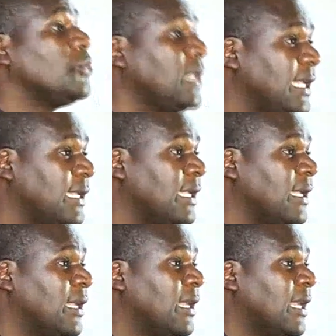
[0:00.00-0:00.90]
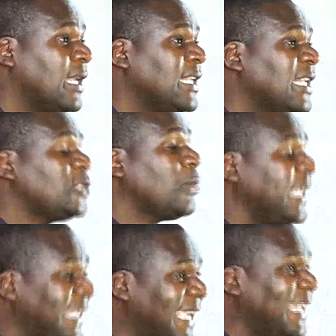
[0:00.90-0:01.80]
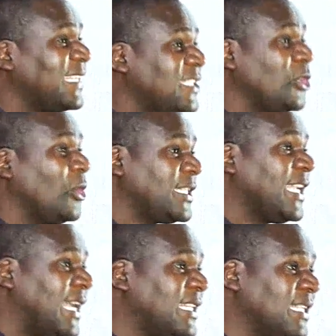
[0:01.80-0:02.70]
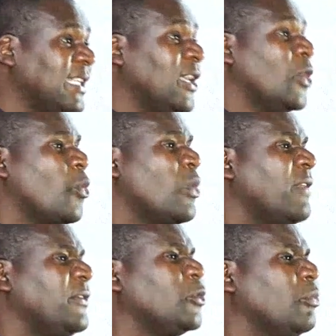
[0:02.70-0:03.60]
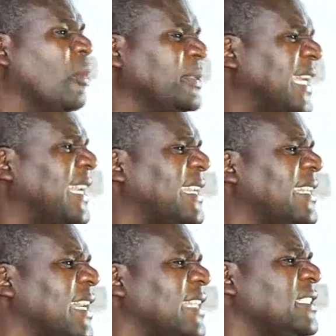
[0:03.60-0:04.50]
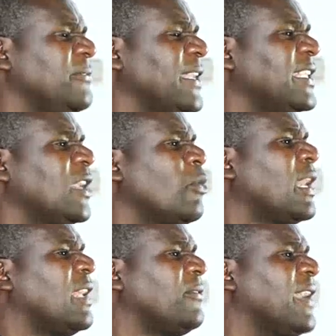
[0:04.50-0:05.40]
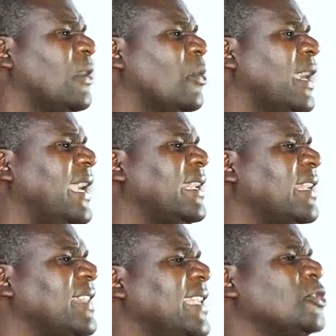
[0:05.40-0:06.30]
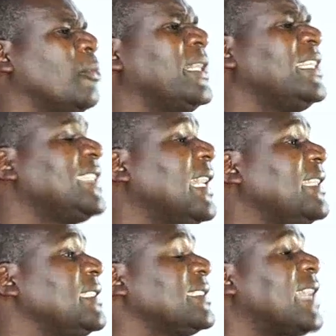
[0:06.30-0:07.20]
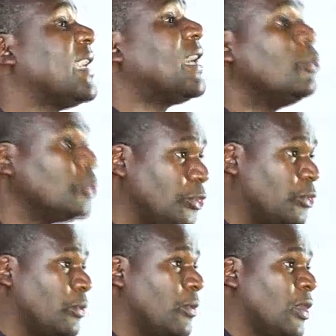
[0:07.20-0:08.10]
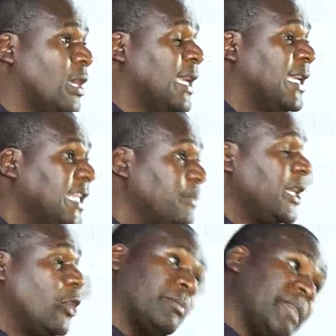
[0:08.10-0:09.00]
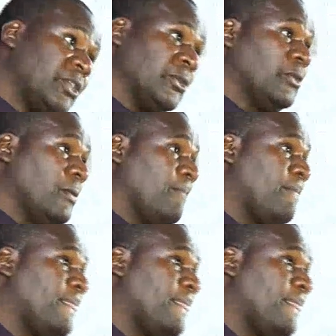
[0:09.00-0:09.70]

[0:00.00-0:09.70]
shule. Na najua hii energy yote, yani, kuna vitu mob sana azifanyiki kwa life yako, and there are so many challenges around you. It may not be you,